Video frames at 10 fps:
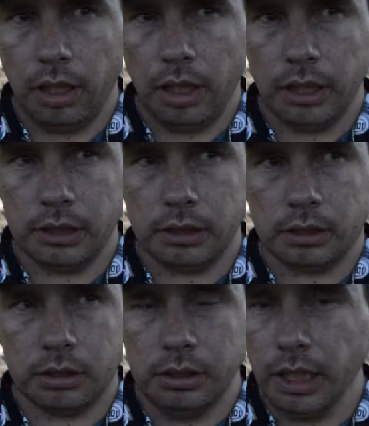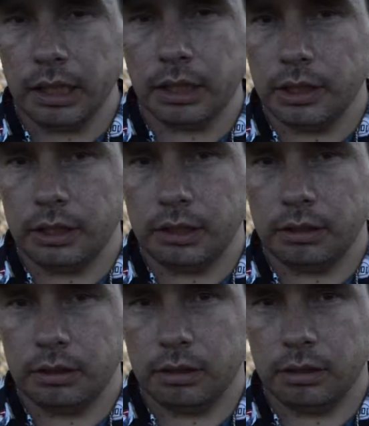is not good.
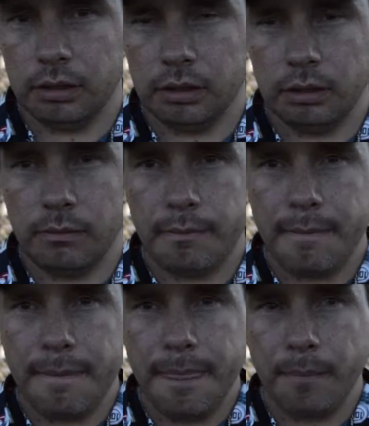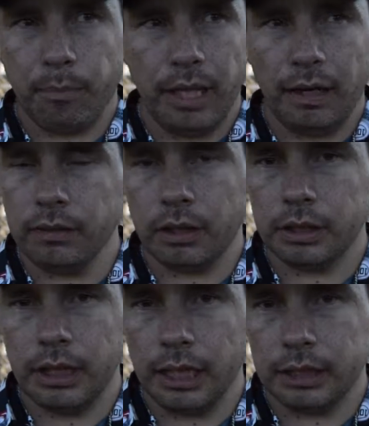But having a heart
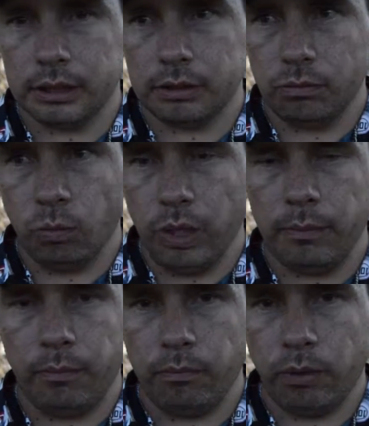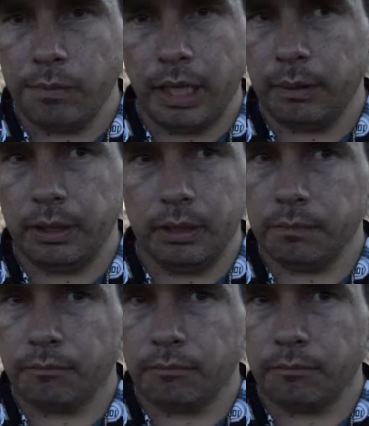attack is way bad. I mean,